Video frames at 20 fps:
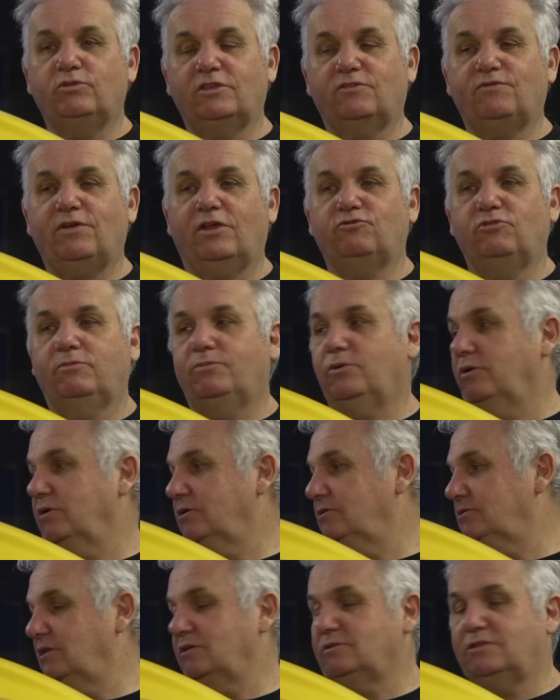these factory
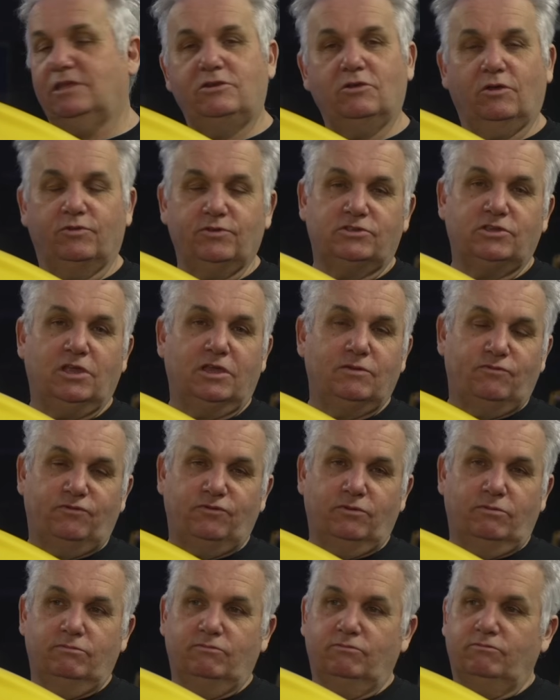bikes is they're not the same
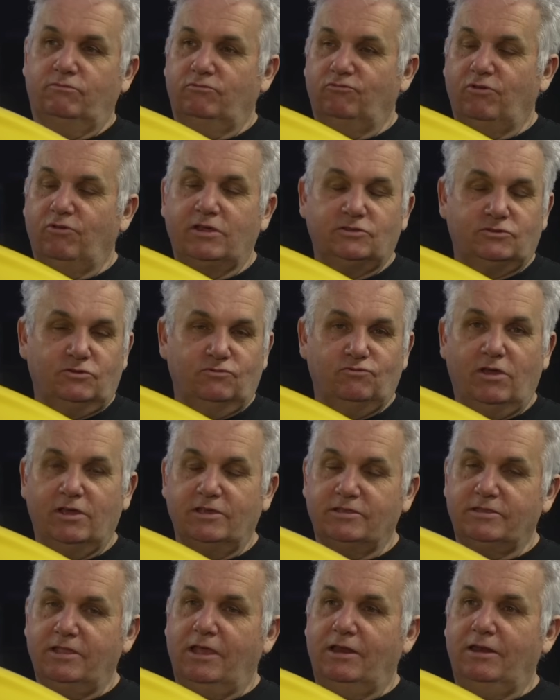from race to
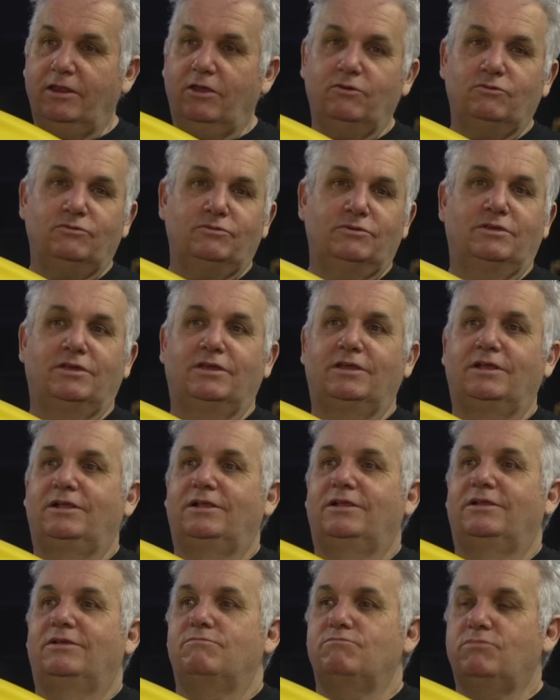race, let alone
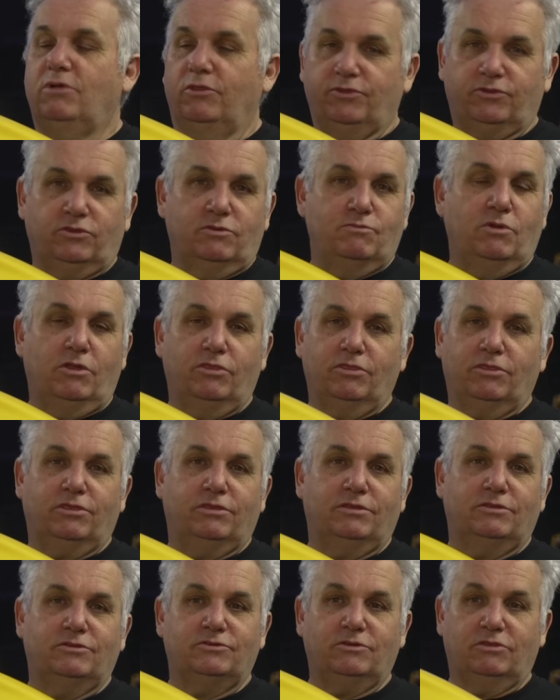month to month.
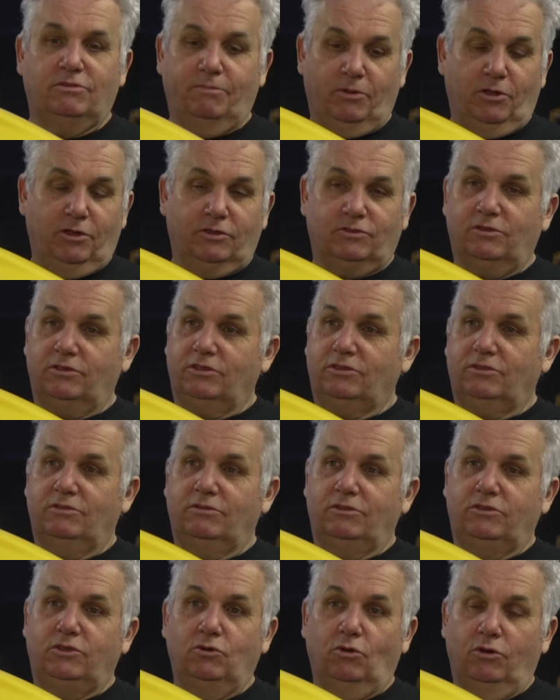So the bike
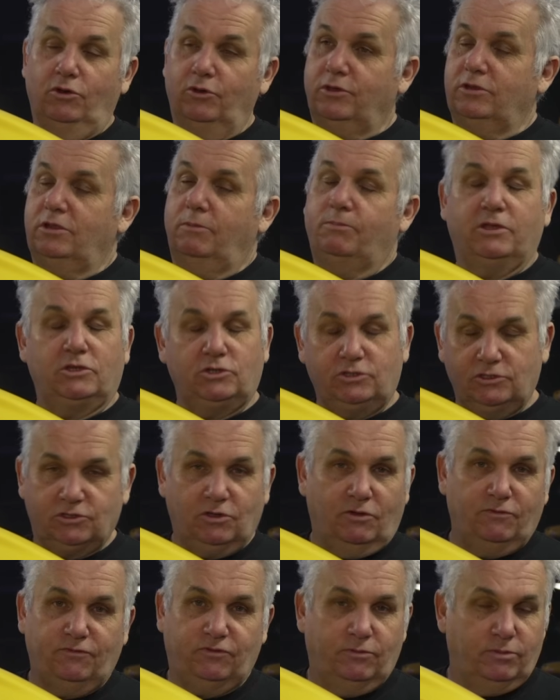that you're looking at pictures
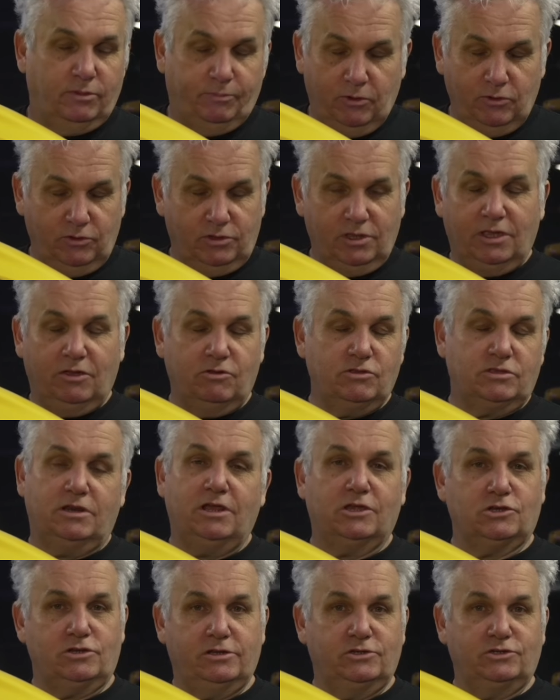of from the Bouquet
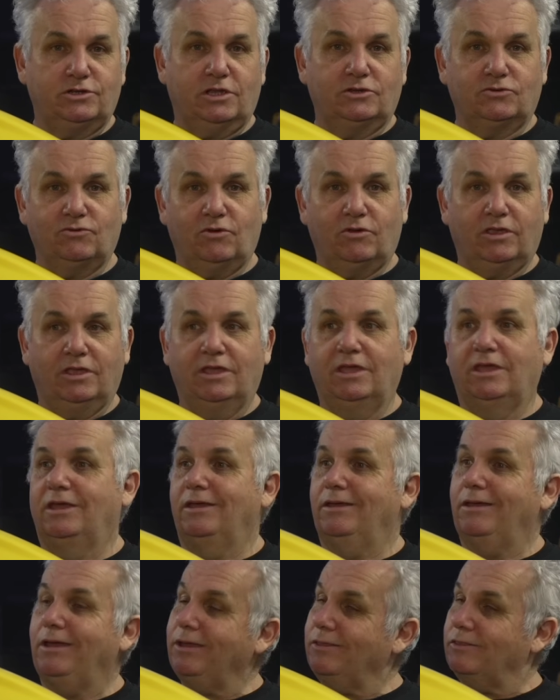International in January
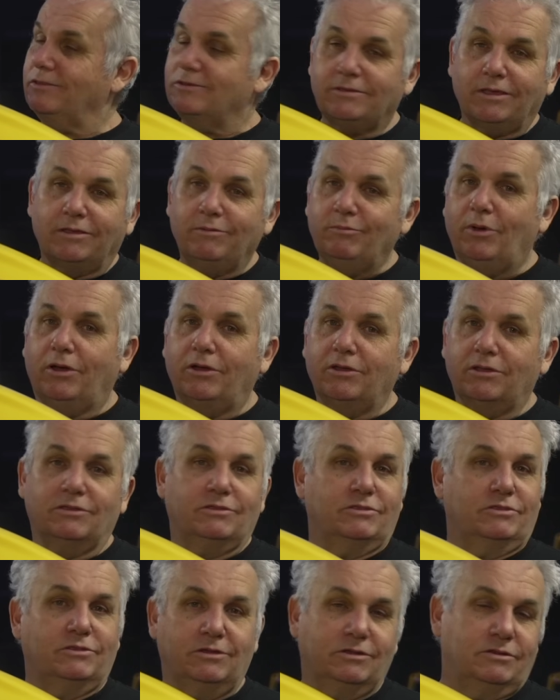ain't the same bike
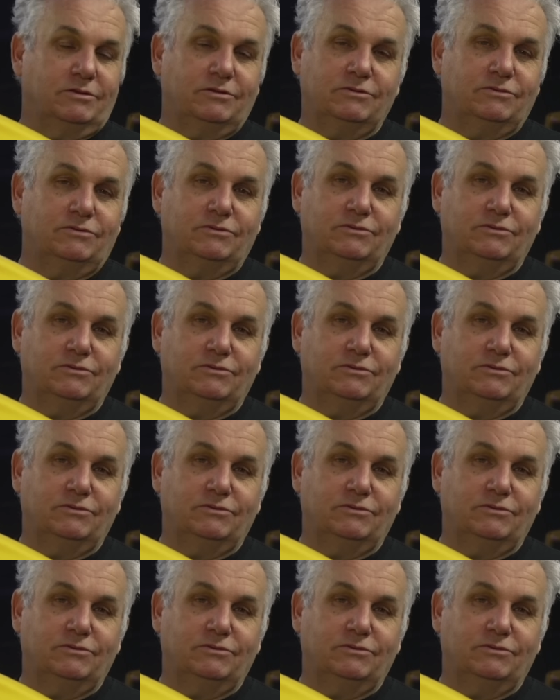that